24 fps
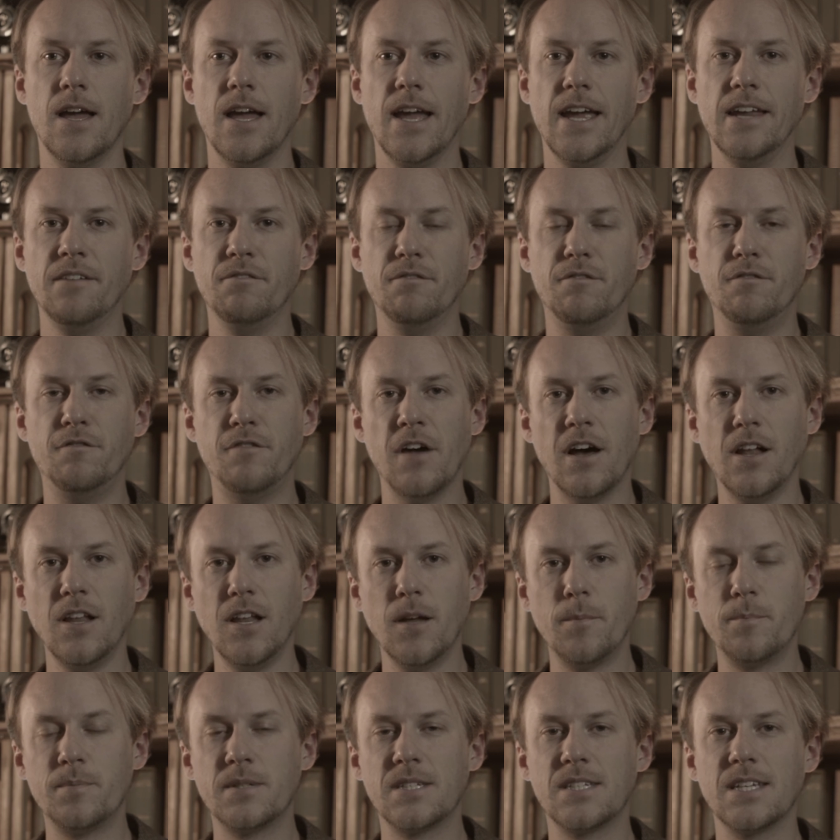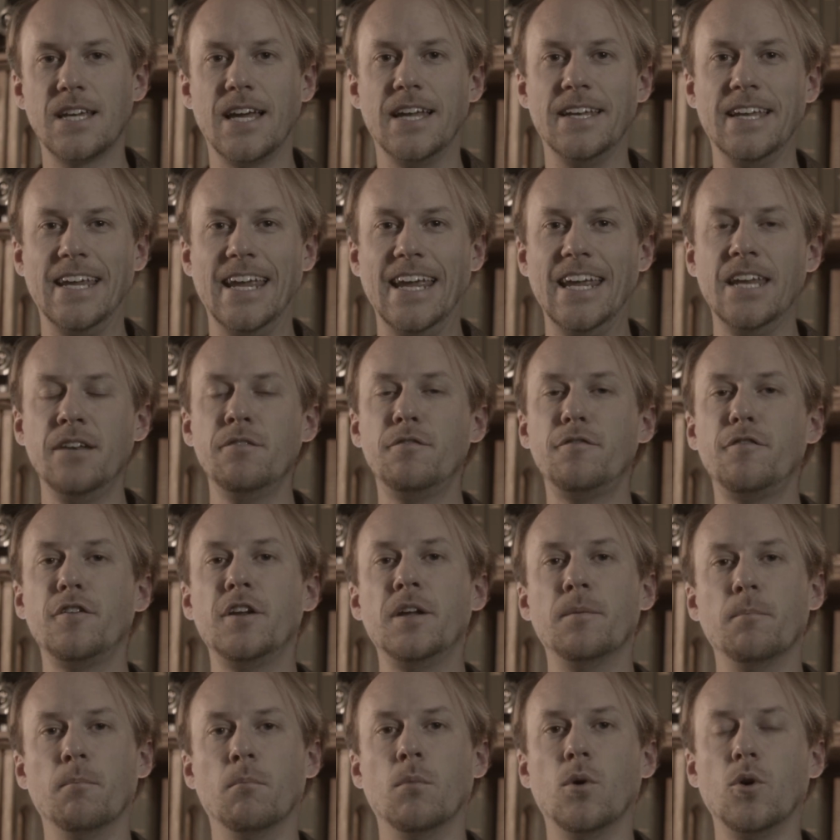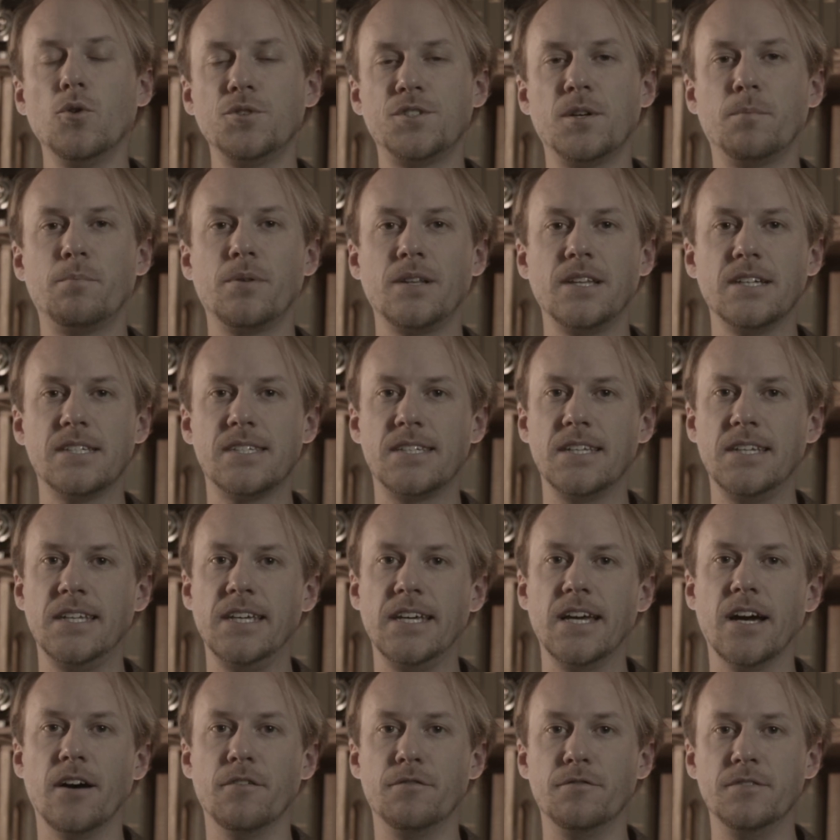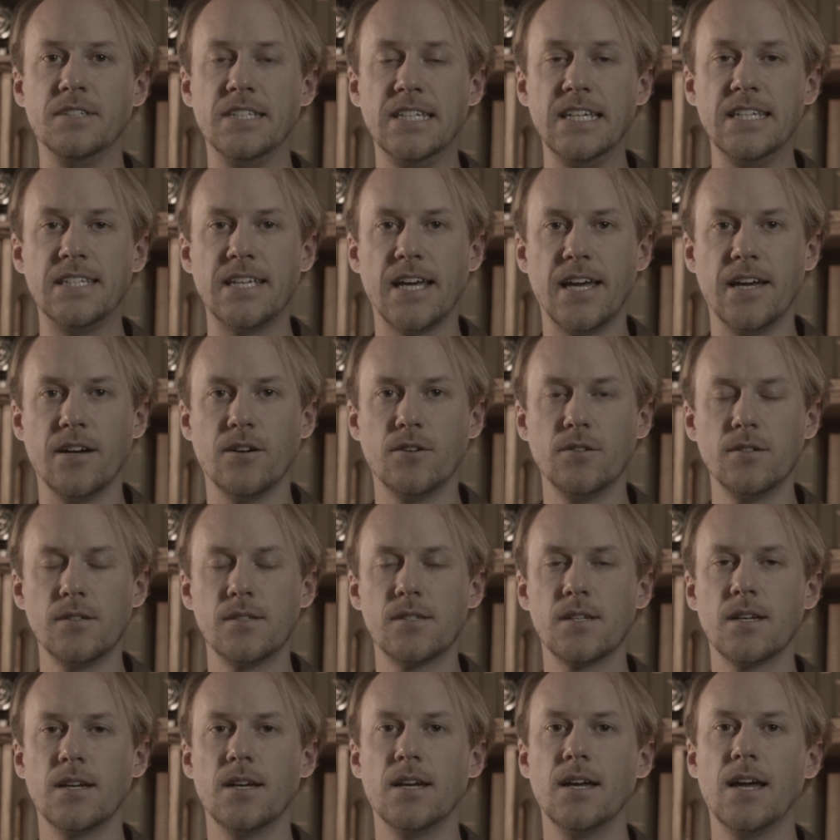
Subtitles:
envelops an infinite multiplicity of details,